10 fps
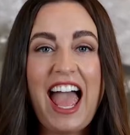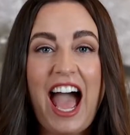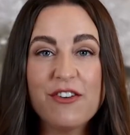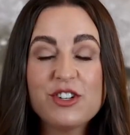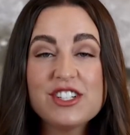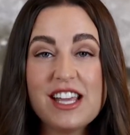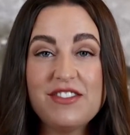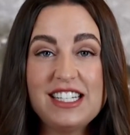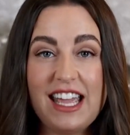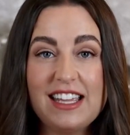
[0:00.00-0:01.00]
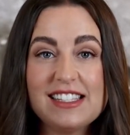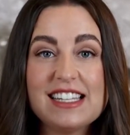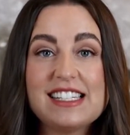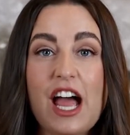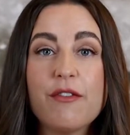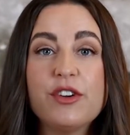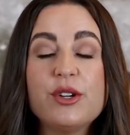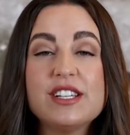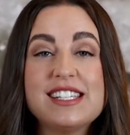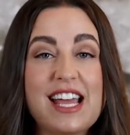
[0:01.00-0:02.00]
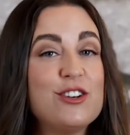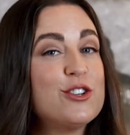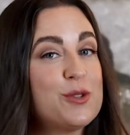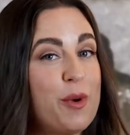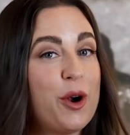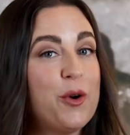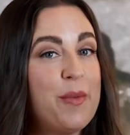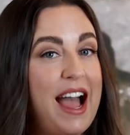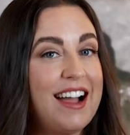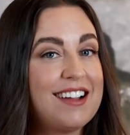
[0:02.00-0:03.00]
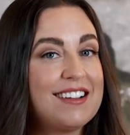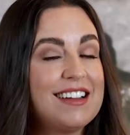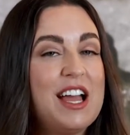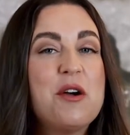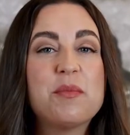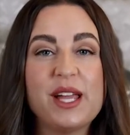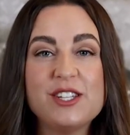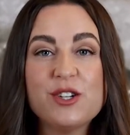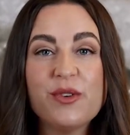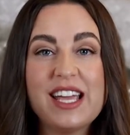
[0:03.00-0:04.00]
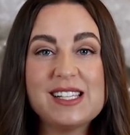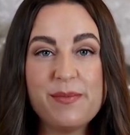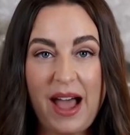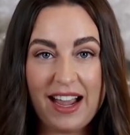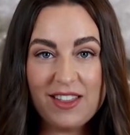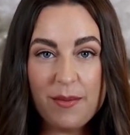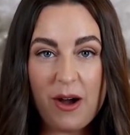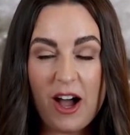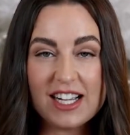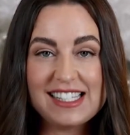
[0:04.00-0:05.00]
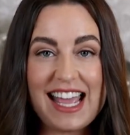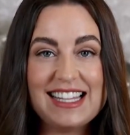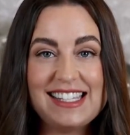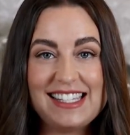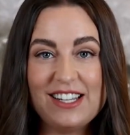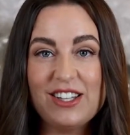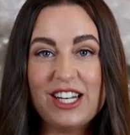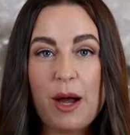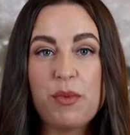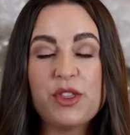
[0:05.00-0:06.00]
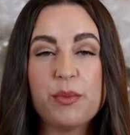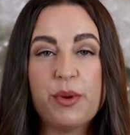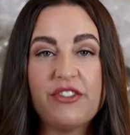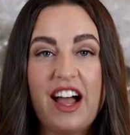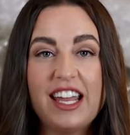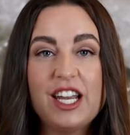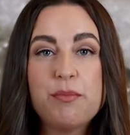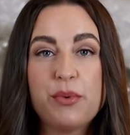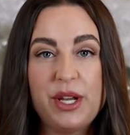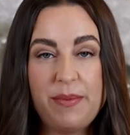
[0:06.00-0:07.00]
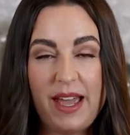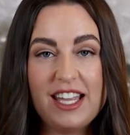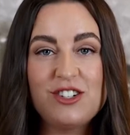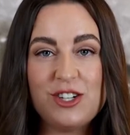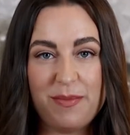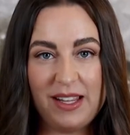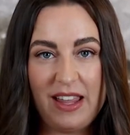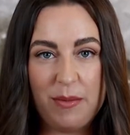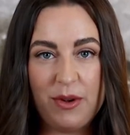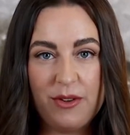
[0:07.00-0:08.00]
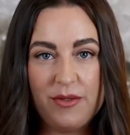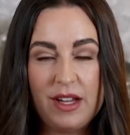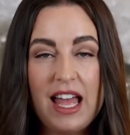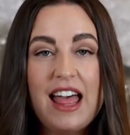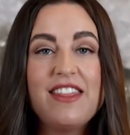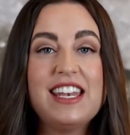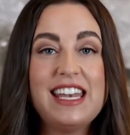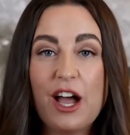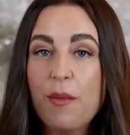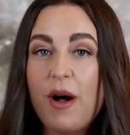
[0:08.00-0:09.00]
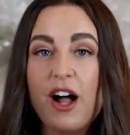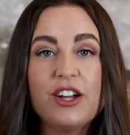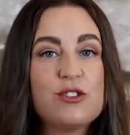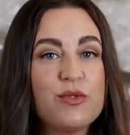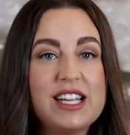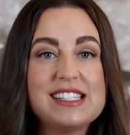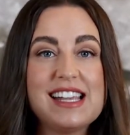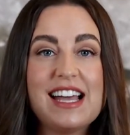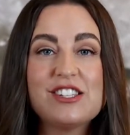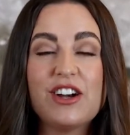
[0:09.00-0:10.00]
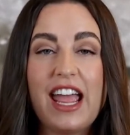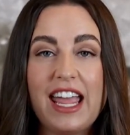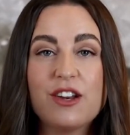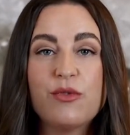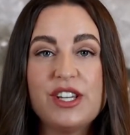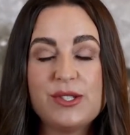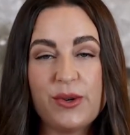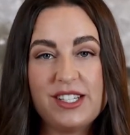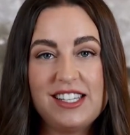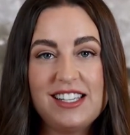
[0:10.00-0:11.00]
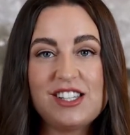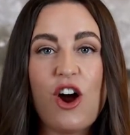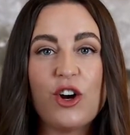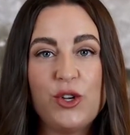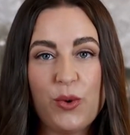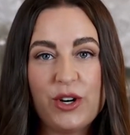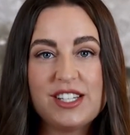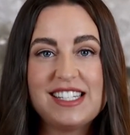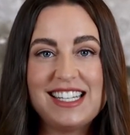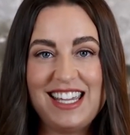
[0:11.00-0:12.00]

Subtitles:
After 7 days, it's time for you to send your sparkle back. Place your rings back in the box and seal it up with the provided prepaid shipping label. The nail polish, ring sizer, and resources are yours to